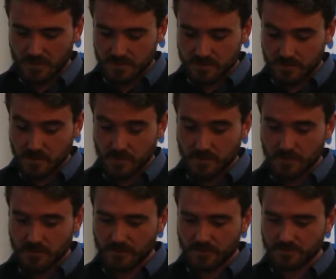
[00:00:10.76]

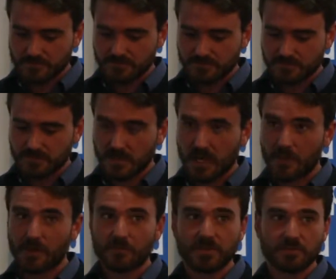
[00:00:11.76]
So I'm
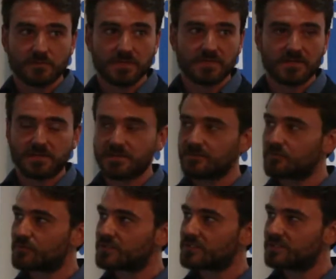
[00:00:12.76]
happy to be there and to
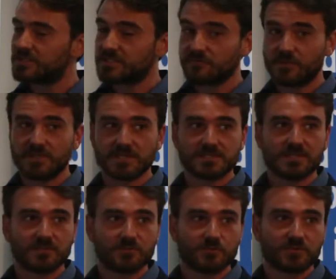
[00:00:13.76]
present this. I've been
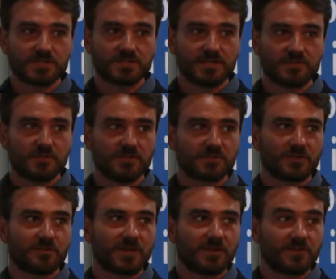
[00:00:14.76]
asking to present that because
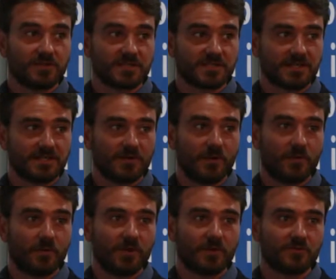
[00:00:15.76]
all my colleagues are
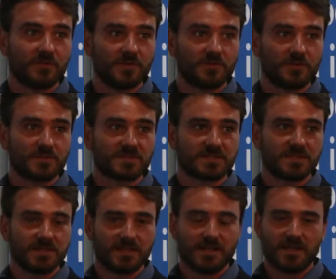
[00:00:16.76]
away on field trips.
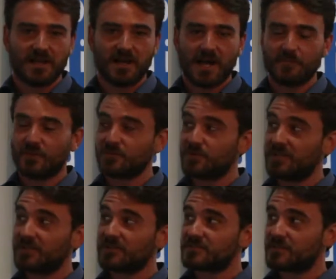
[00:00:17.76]
I'm not
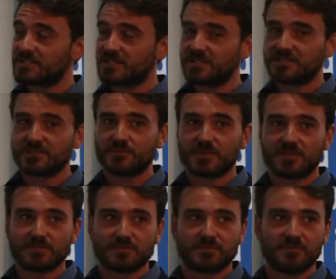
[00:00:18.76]
really a specialist
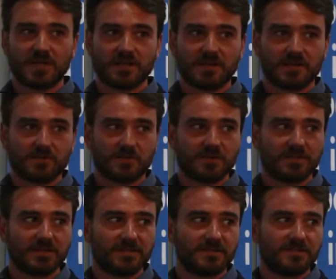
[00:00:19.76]
about black
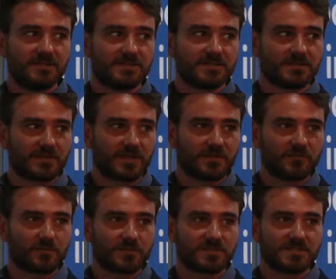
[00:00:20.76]
carbon and this kind
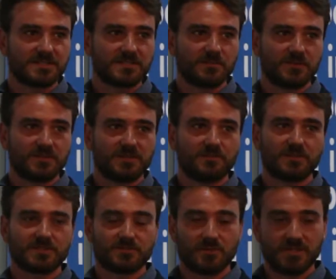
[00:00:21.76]
of processes, but it
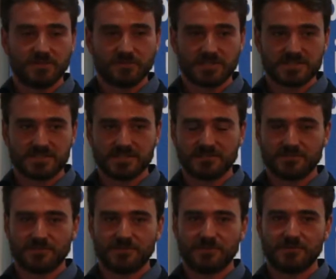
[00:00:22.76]
was really interesting
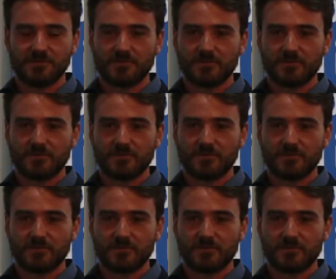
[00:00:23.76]
to